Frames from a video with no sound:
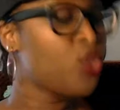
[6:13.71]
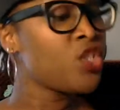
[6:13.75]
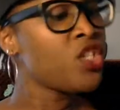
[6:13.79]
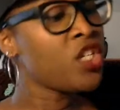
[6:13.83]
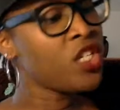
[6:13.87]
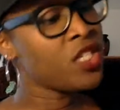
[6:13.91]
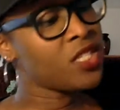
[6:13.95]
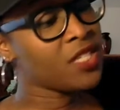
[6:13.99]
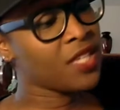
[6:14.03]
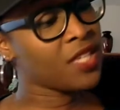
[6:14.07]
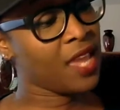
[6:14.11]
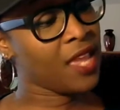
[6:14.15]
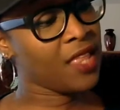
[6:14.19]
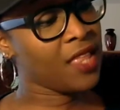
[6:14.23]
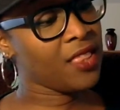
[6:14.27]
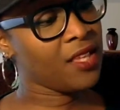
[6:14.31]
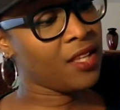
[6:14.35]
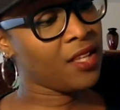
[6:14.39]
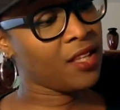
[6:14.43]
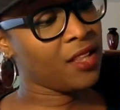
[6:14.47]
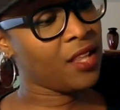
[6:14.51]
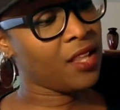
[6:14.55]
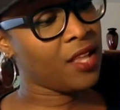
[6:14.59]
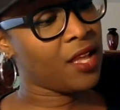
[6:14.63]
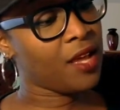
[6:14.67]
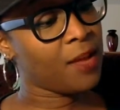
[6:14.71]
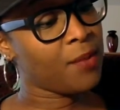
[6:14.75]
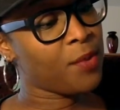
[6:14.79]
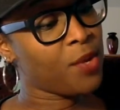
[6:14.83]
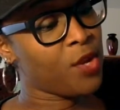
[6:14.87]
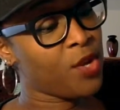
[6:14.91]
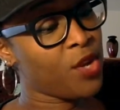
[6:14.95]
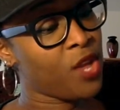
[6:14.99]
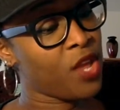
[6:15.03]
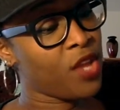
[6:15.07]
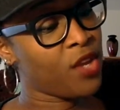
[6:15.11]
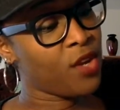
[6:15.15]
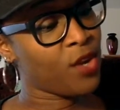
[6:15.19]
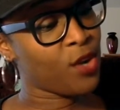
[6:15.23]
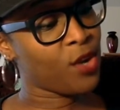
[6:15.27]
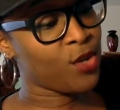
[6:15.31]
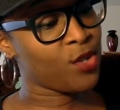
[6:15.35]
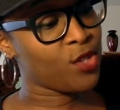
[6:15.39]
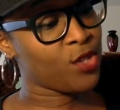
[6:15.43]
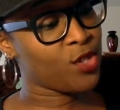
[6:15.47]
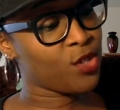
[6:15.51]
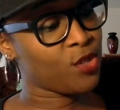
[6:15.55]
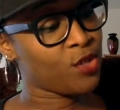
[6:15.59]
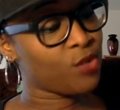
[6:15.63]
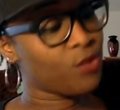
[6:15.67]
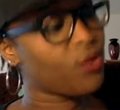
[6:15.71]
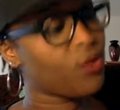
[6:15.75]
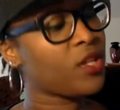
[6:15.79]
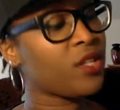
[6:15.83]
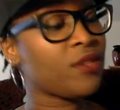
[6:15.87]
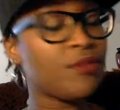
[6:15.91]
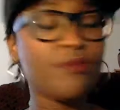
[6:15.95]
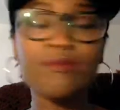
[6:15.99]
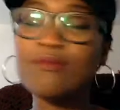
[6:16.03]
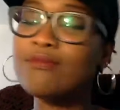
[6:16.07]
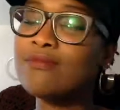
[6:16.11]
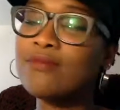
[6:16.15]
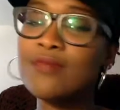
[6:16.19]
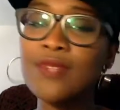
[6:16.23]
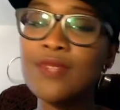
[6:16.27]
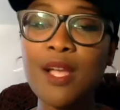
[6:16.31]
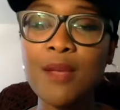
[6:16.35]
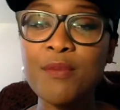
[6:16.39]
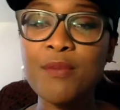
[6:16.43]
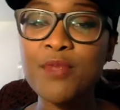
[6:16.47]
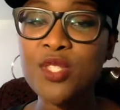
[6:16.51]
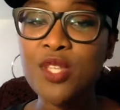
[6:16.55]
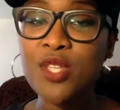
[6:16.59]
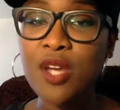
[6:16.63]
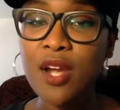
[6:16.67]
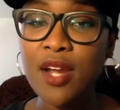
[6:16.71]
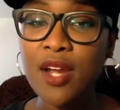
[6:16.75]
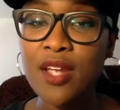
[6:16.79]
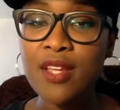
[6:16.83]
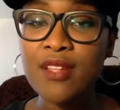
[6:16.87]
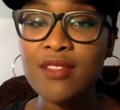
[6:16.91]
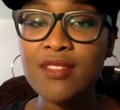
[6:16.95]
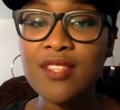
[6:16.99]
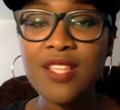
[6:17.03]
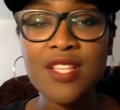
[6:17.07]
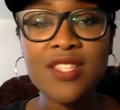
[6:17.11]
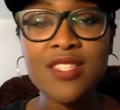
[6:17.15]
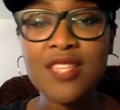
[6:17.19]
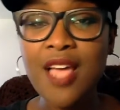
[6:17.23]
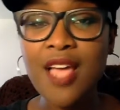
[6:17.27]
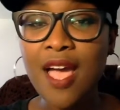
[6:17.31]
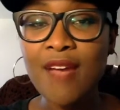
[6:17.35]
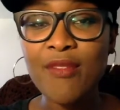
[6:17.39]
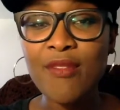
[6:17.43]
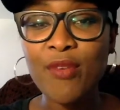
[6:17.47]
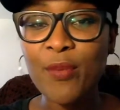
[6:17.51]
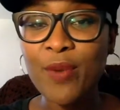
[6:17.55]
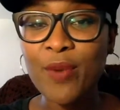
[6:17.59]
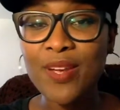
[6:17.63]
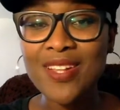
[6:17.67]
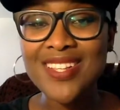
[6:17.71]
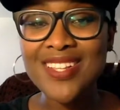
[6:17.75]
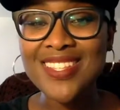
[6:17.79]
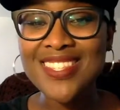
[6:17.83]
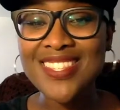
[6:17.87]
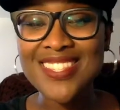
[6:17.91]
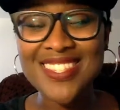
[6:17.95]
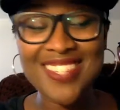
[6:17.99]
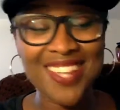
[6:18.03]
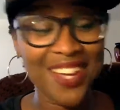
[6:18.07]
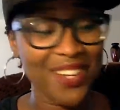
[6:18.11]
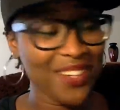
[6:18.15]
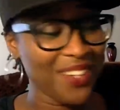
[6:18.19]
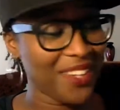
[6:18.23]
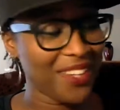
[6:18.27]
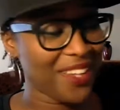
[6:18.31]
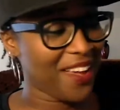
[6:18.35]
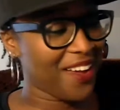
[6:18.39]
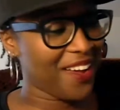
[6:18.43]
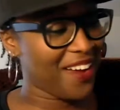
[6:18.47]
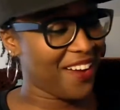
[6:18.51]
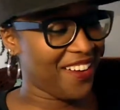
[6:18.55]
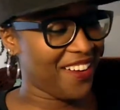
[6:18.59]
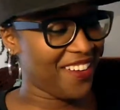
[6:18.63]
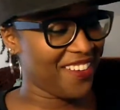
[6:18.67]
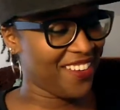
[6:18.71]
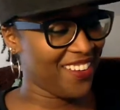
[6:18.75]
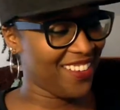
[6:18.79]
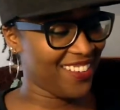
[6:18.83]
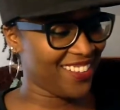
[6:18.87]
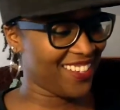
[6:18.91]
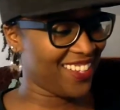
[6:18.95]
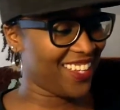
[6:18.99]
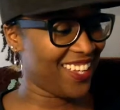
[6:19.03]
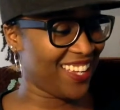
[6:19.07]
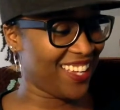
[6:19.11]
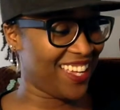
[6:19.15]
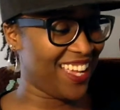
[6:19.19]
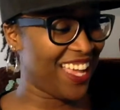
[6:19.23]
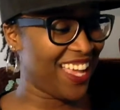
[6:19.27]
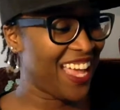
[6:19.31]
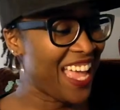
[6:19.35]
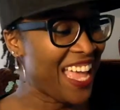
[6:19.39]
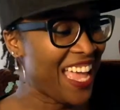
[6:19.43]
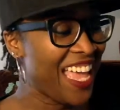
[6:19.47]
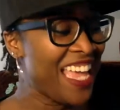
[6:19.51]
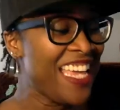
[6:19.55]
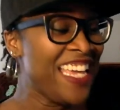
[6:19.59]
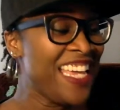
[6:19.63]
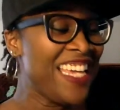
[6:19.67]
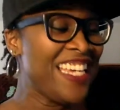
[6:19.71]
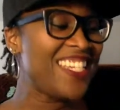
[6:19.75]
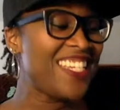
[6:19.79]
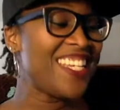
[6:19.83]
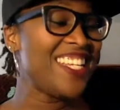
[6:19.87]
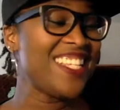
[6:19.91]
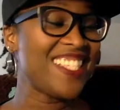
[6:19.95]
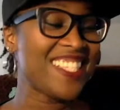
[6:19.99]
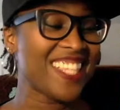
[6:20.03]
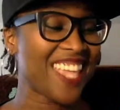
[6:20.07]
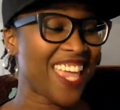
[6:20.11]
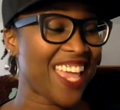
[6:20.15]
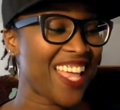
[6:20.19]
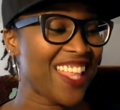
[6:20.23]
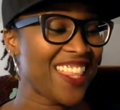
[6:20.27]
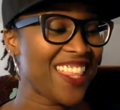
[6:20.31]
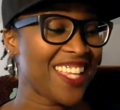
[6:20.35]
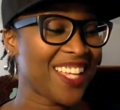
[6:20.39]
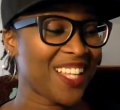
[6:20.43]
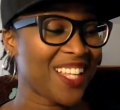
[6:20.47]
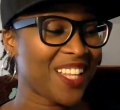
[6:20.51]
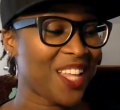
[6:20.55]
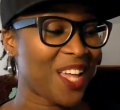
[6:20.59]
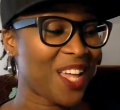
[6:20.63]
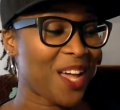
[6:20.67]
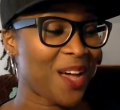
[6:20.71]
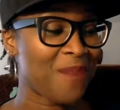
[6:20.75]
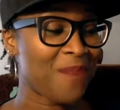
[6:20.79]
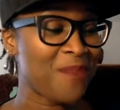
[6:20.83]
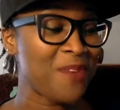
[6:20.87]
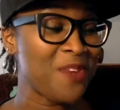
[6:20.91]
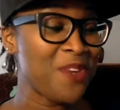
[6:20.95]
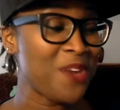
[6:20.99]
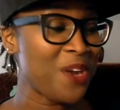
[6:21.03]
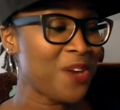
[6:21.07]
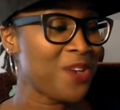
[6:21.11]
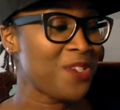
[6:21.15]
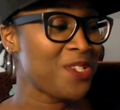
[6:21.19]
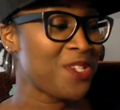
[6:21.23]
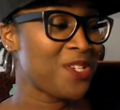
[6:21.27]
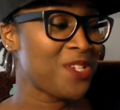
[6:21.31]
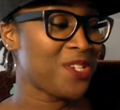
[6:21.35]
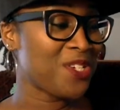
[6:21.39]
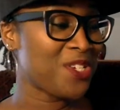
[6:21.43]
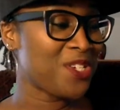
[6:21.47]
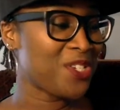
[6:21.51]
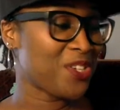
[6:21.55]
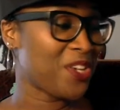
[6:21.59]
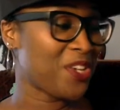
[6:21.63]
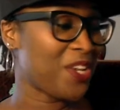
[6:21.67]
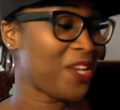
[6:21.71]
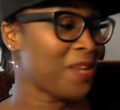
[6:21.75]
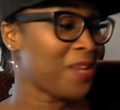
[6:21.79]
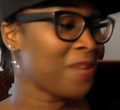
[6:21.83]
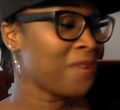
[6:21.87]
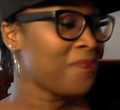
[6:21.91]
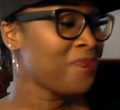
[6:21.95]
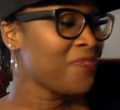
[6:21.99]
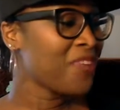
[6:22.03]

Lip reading: She scanned the club and nursed her. Well, I'm sorry. I haven't read this in so long. She scanned the club, nursed her drink,